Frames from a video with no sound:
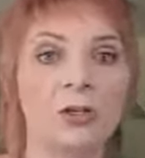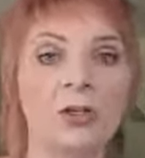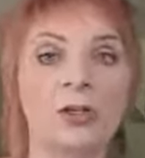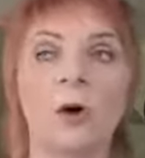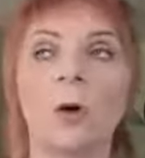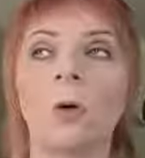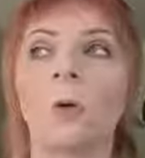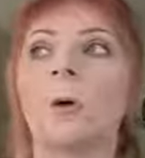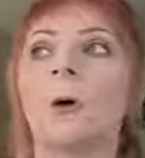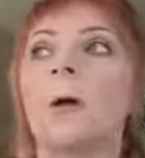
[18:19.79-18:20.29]

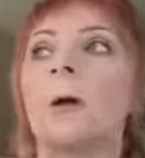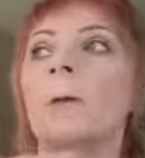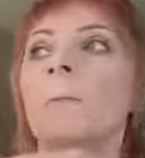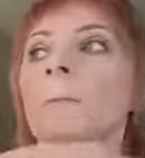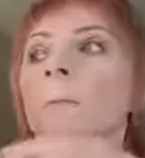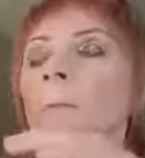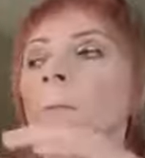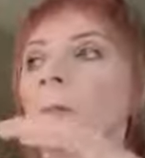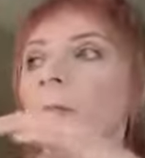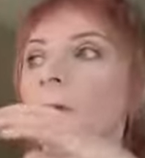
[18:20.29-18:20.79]
So
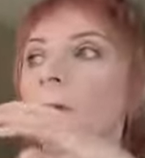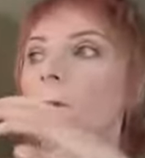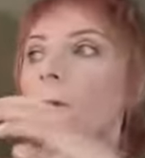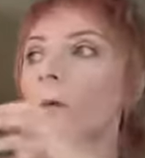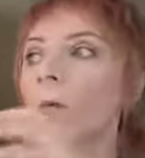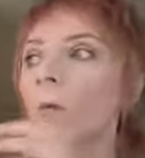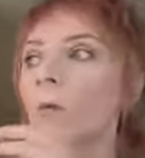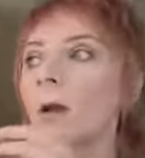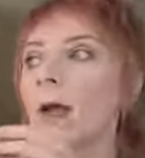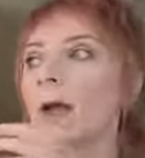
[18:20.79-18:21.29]

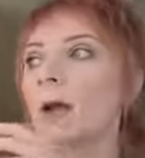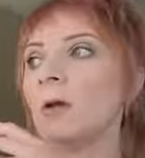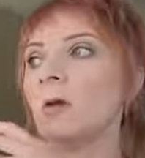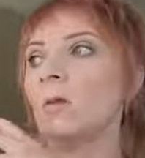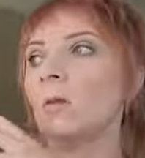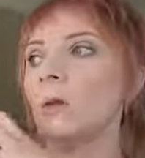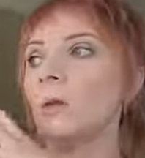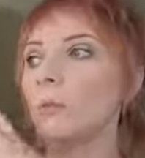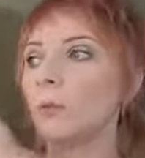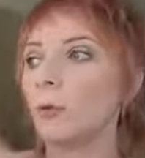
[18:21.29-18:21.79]

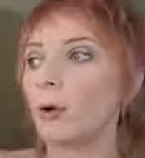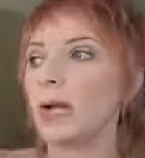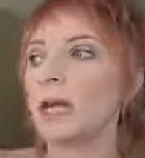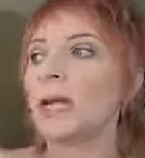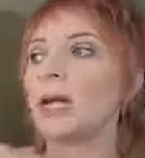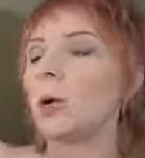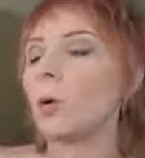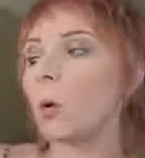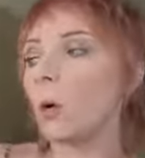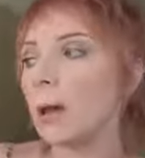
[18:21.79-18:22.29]
when we bring
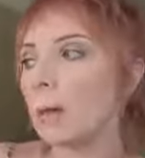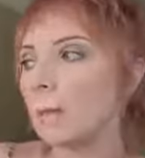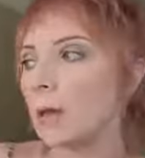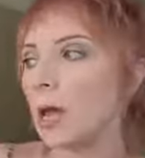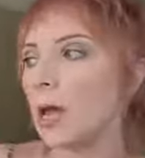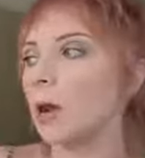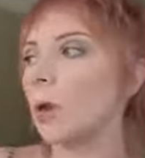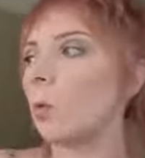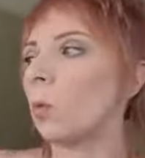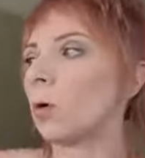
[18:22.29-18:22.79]
in
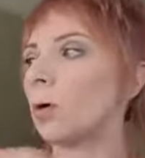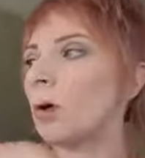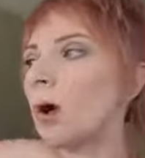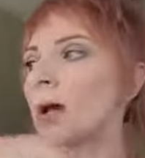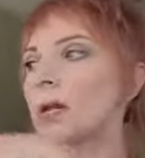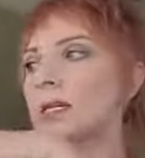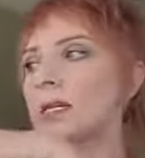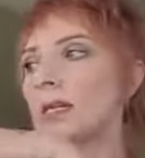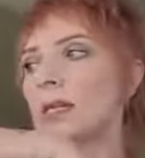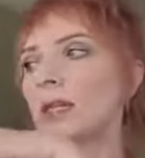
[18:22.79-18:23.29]
equipment, we're
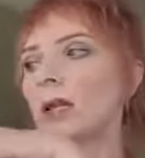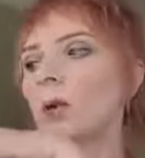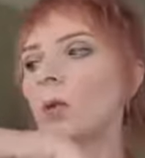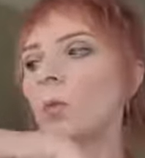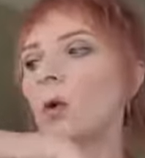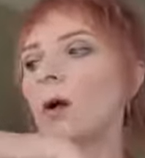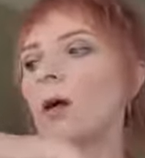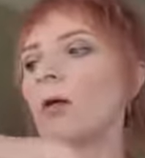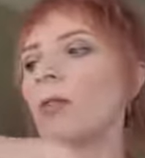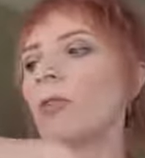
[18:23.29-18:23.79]
not dealing
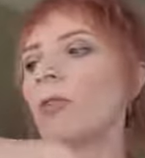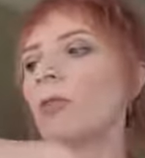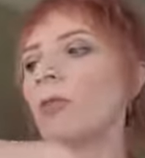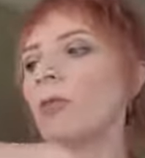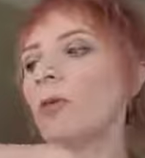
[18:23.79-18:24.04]
with,